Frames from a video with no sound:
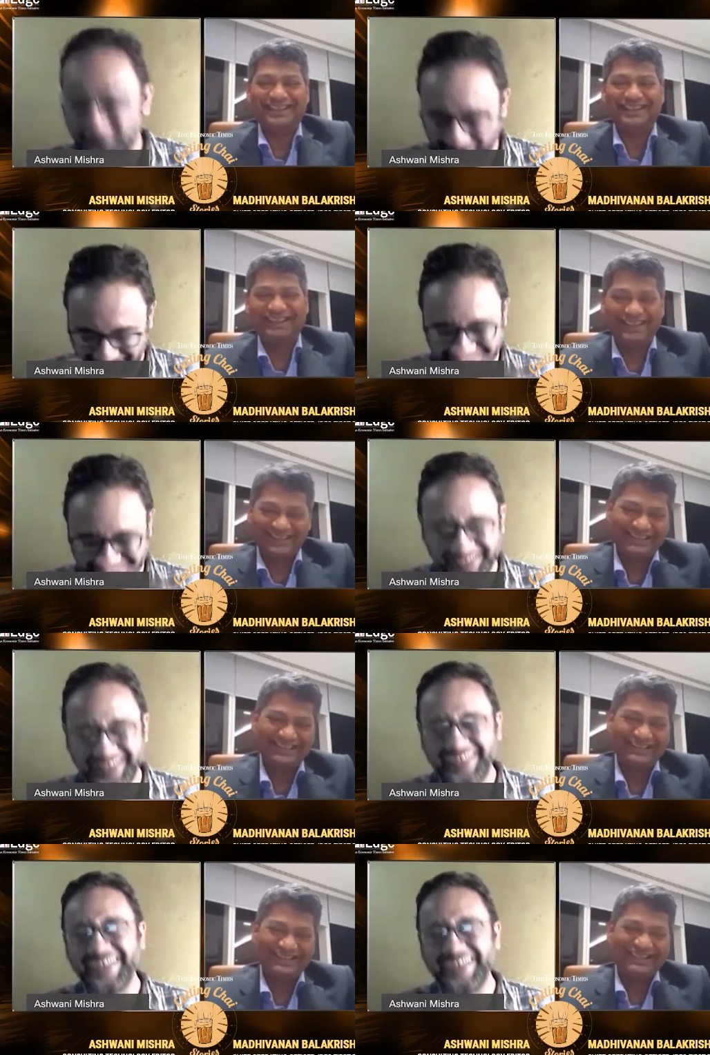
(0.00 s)
Speaker 1: Okay.
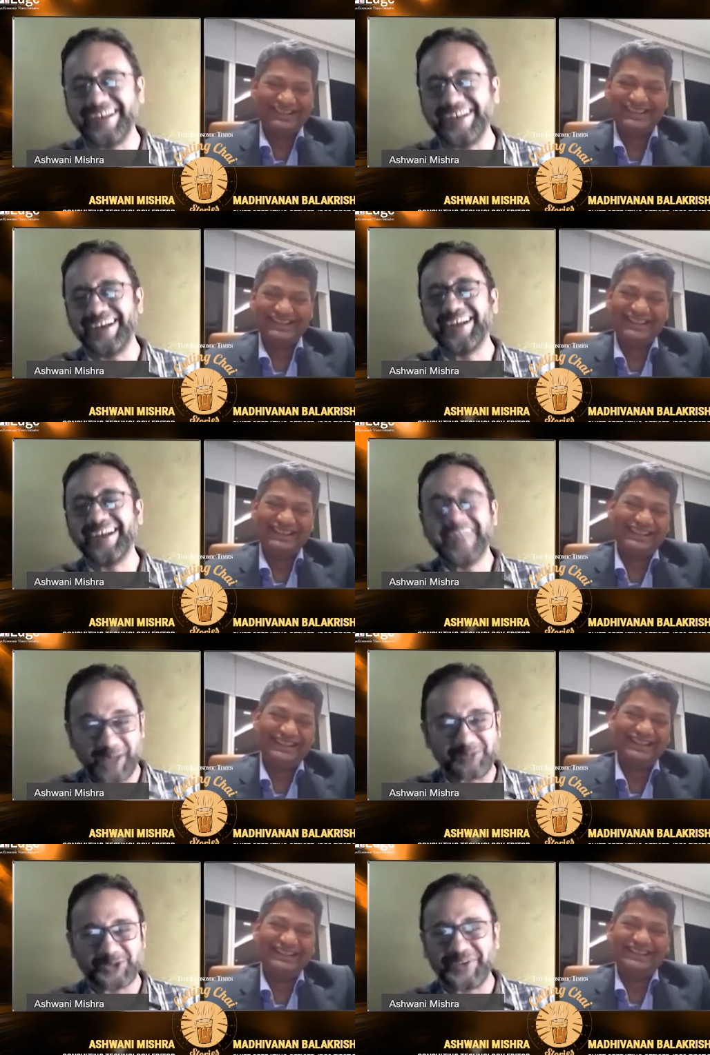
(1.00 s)

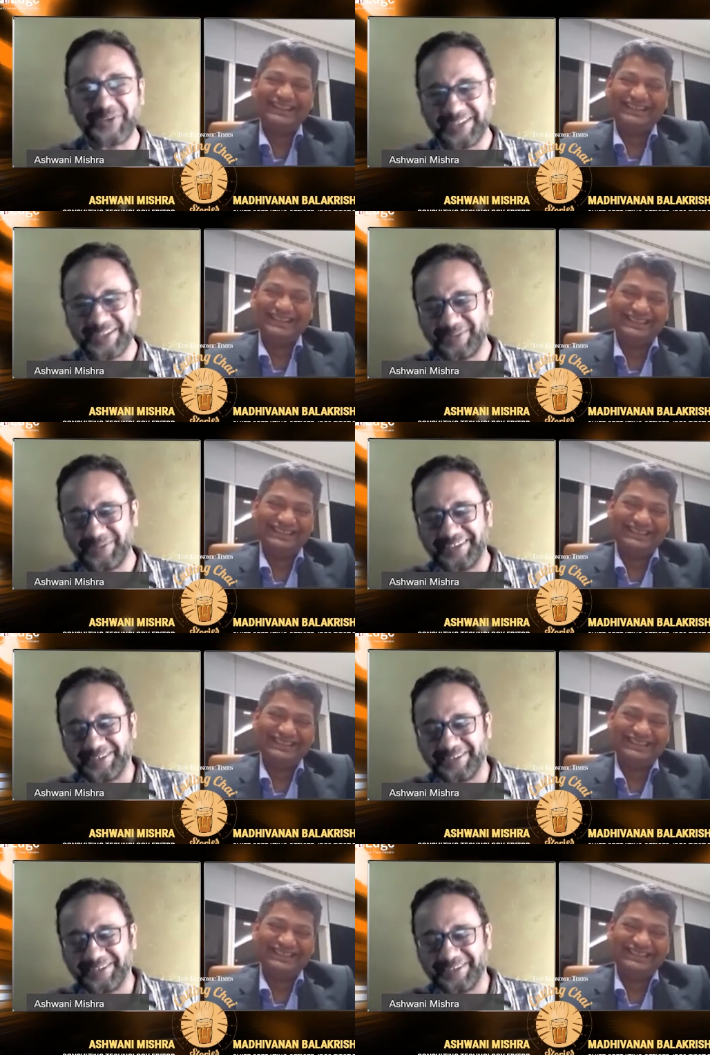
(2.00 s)
I'm sure, yes,
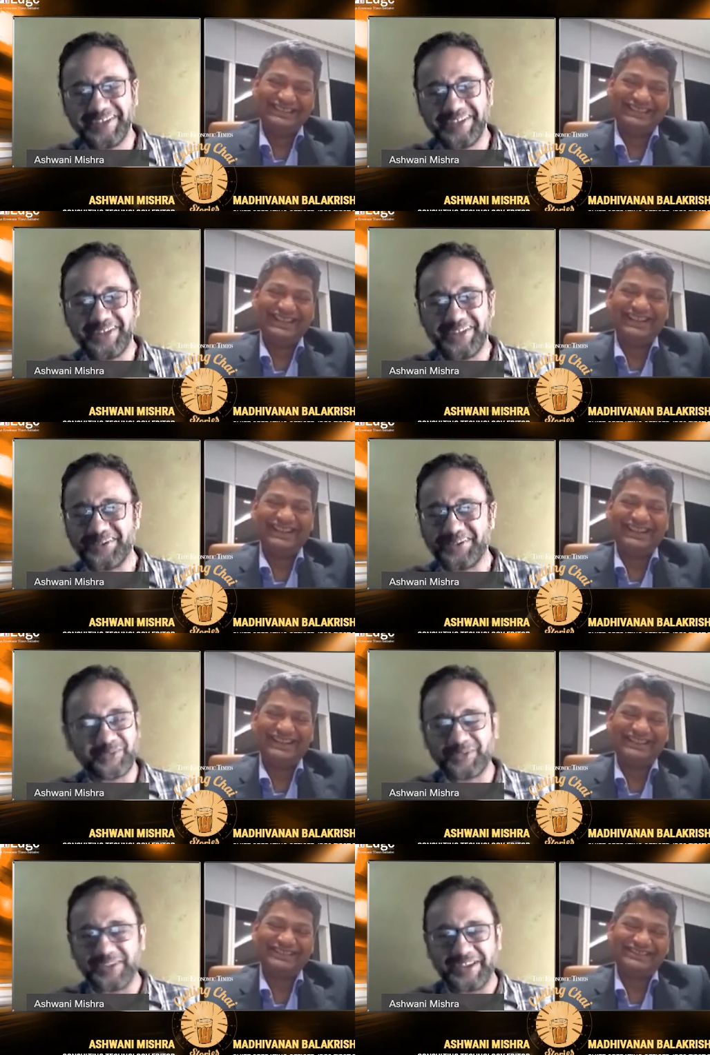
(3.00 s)
Madhi. Yeah,
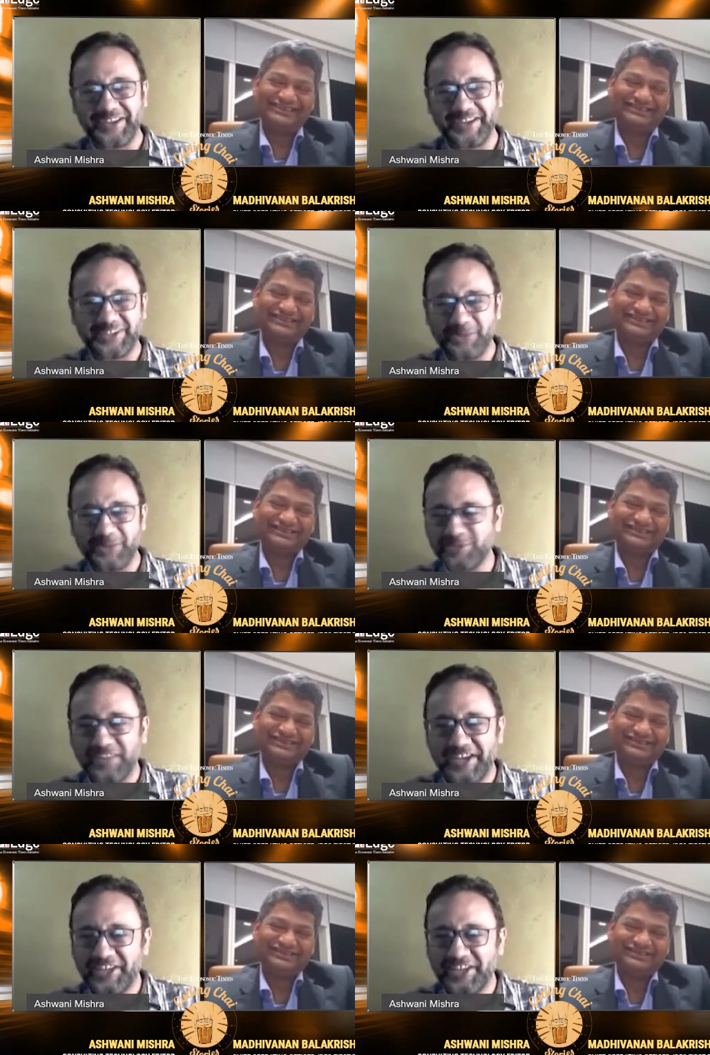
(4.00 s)
yeah. In terms
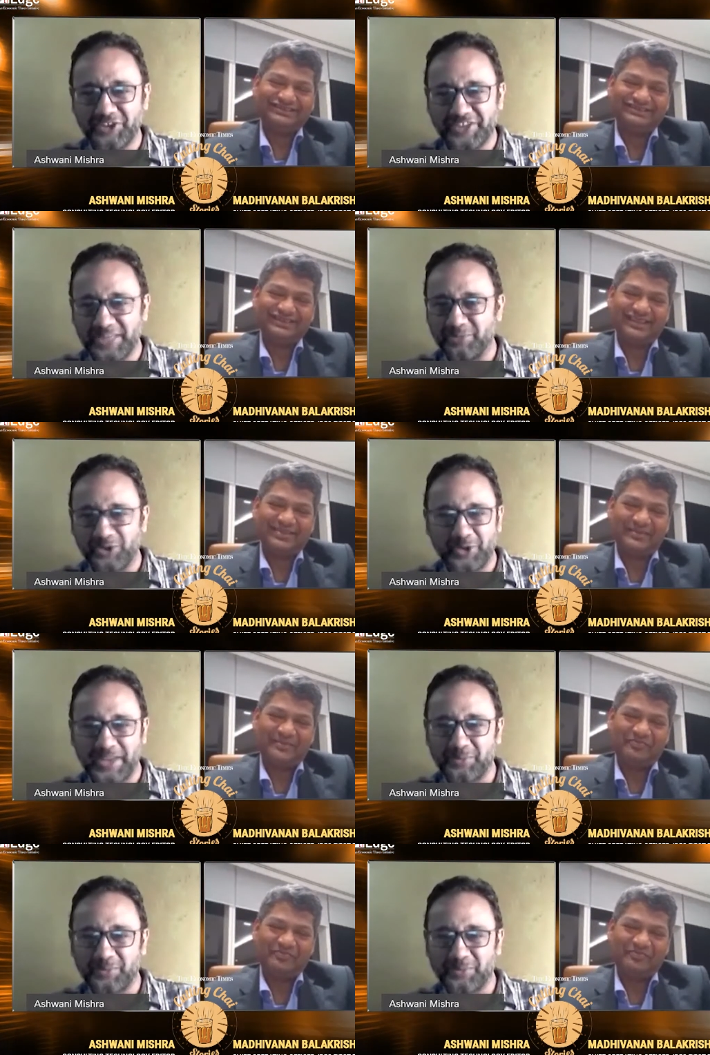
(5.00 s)
of leading your team, you know,
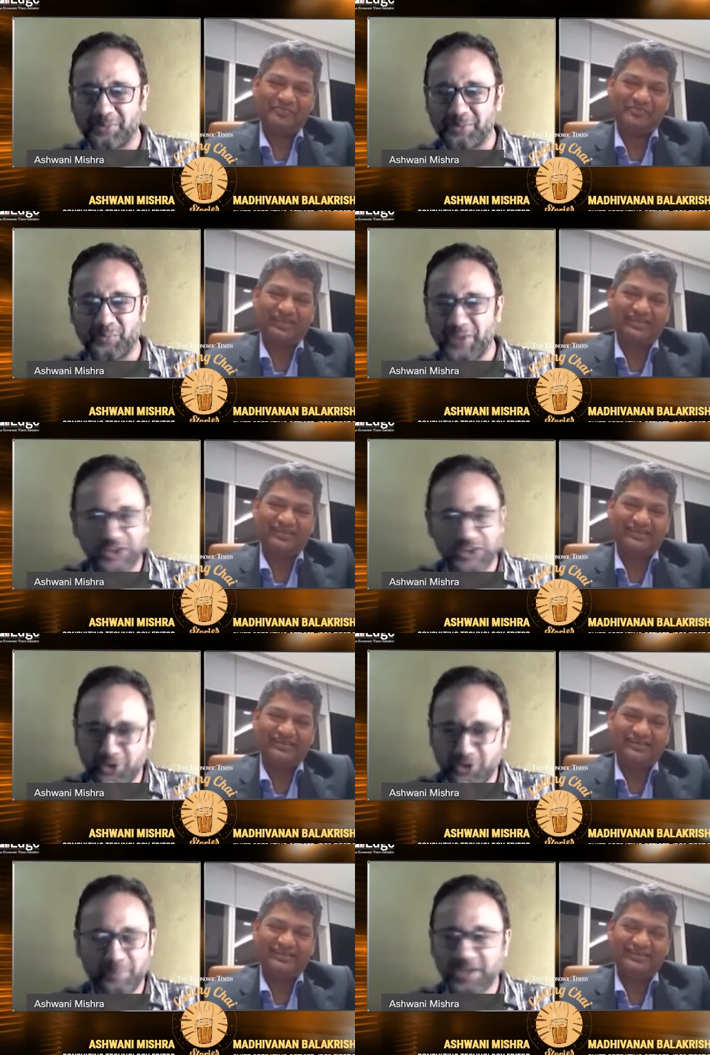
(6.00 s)
where
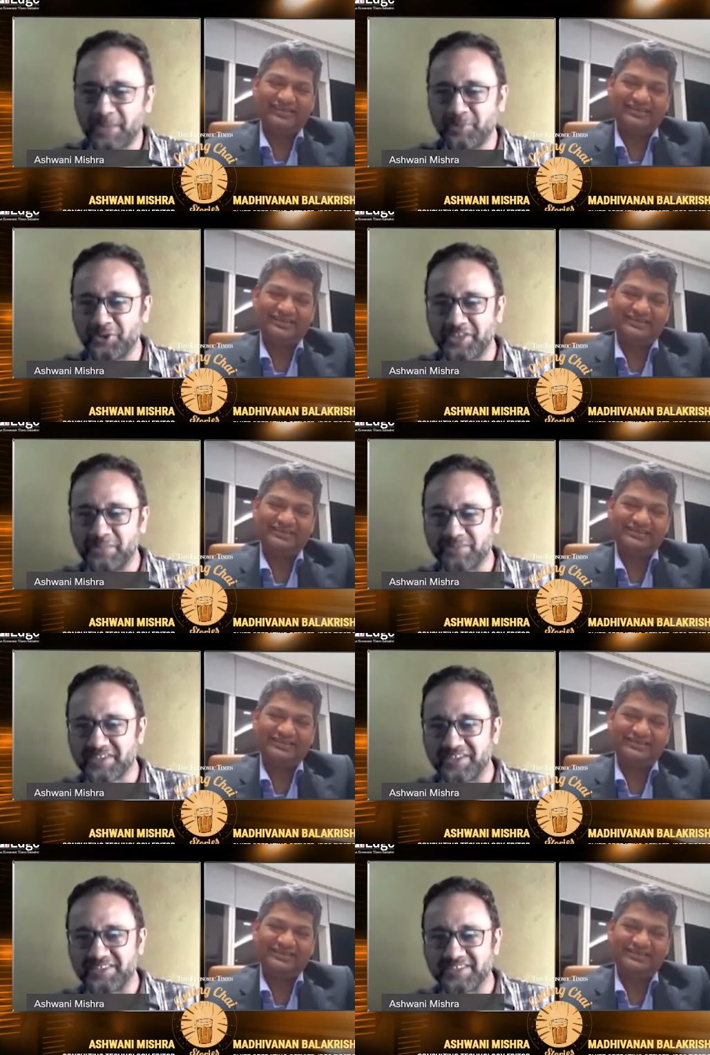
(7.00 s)
did you pick up your team
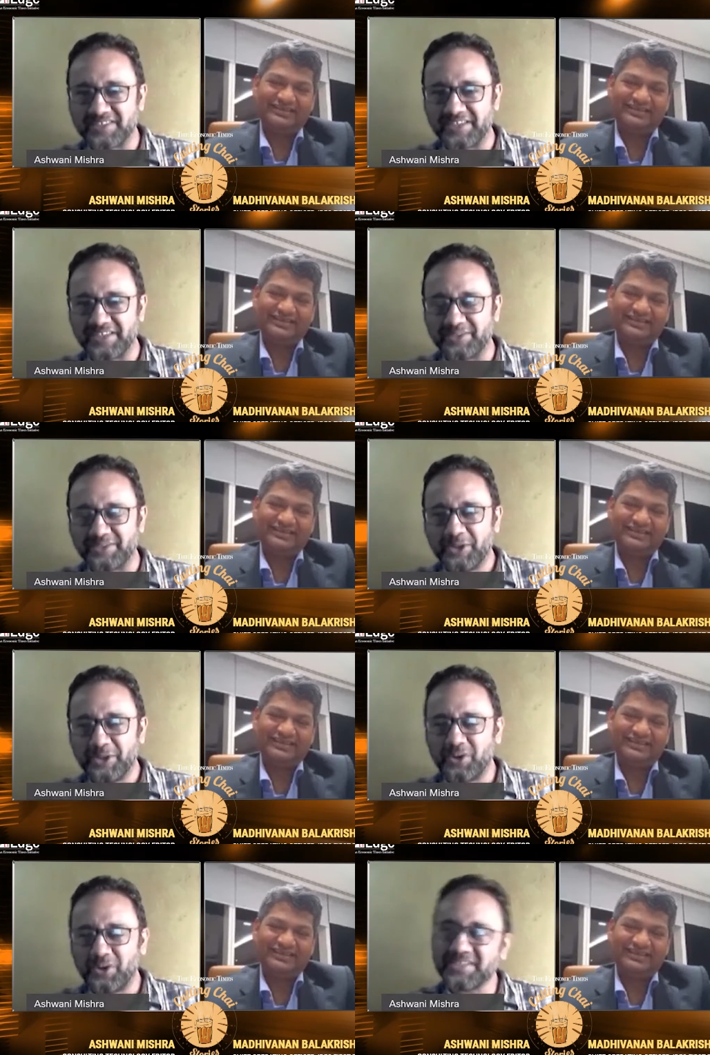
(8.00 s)
skills, and
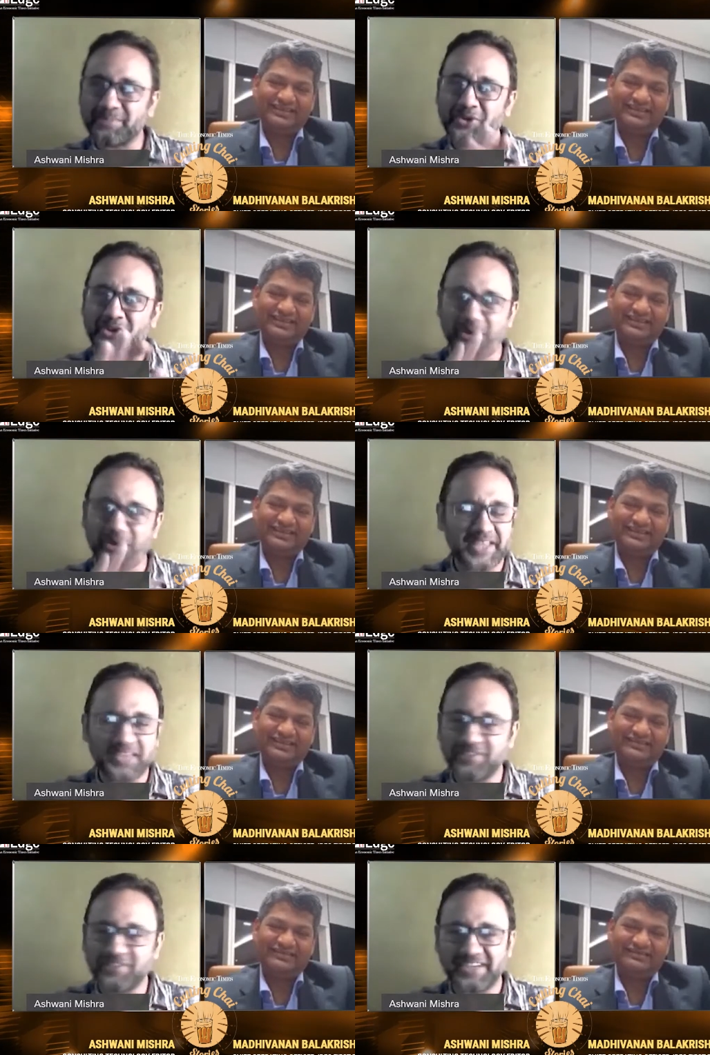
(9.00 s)
what is about your
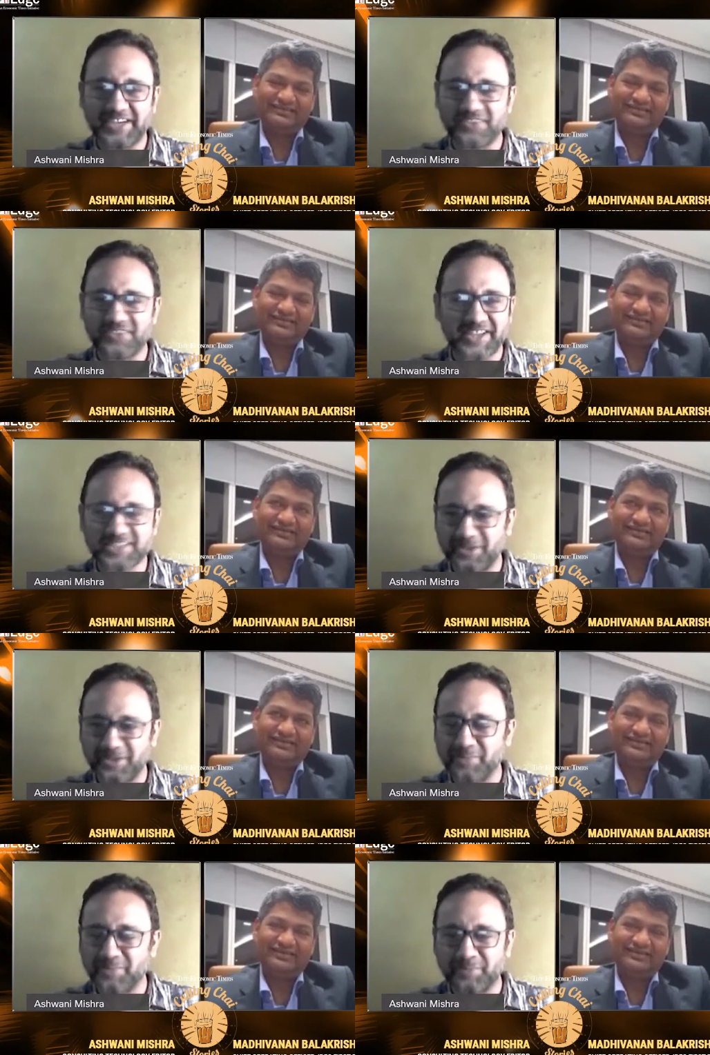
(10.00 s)
behavior that
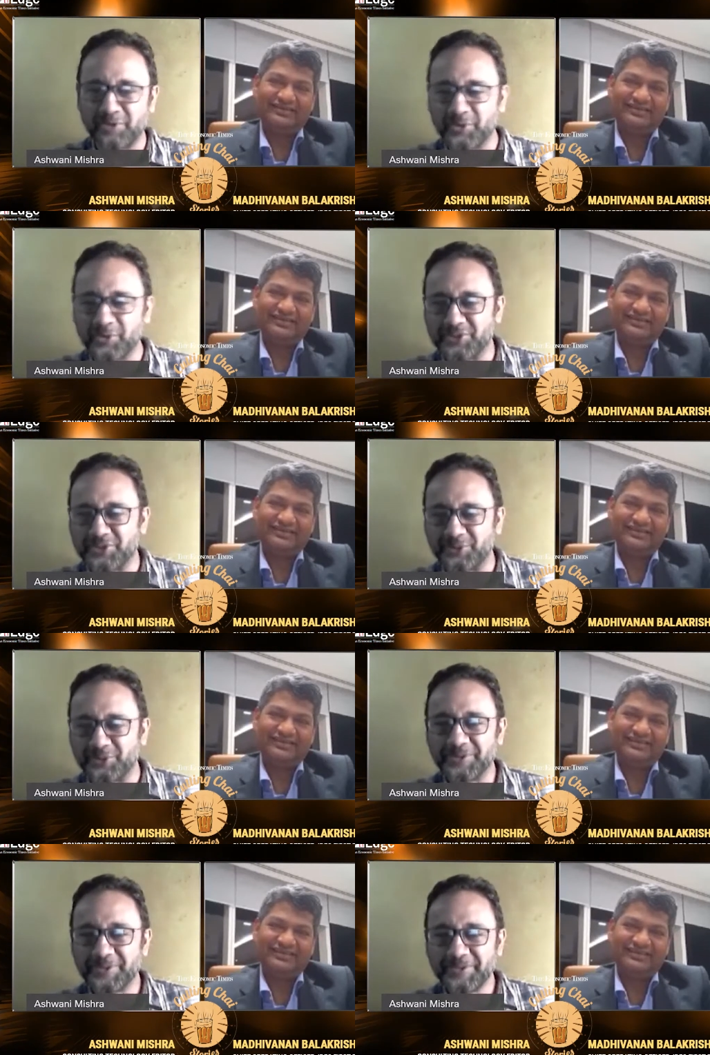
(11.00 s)
attracts uh, people
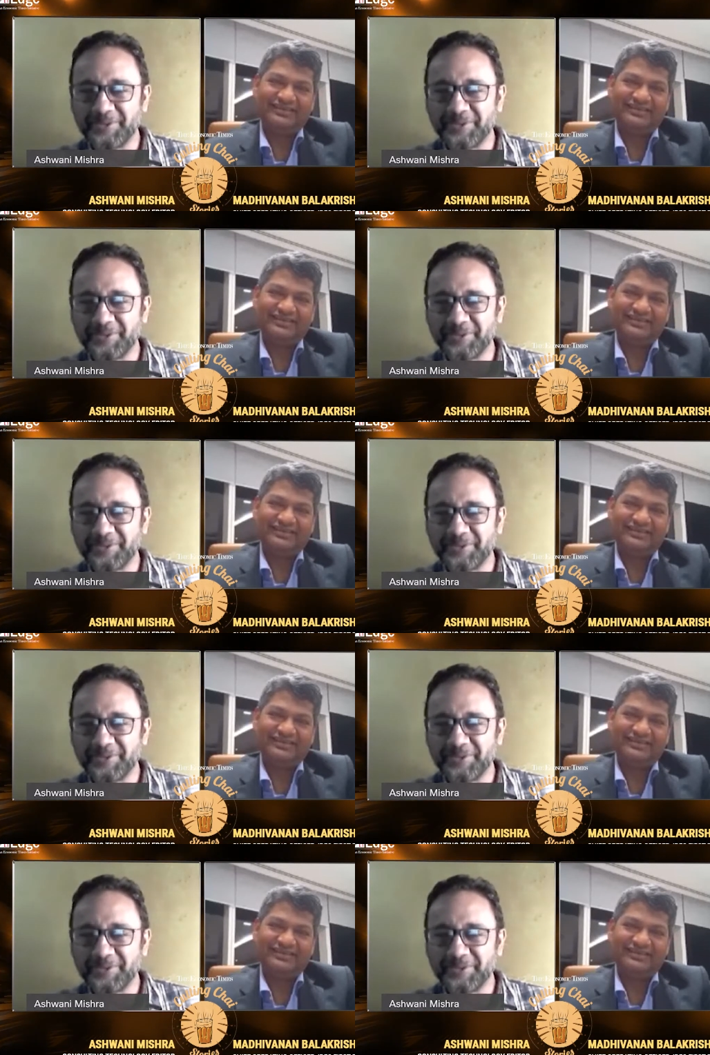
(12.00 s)
towards you?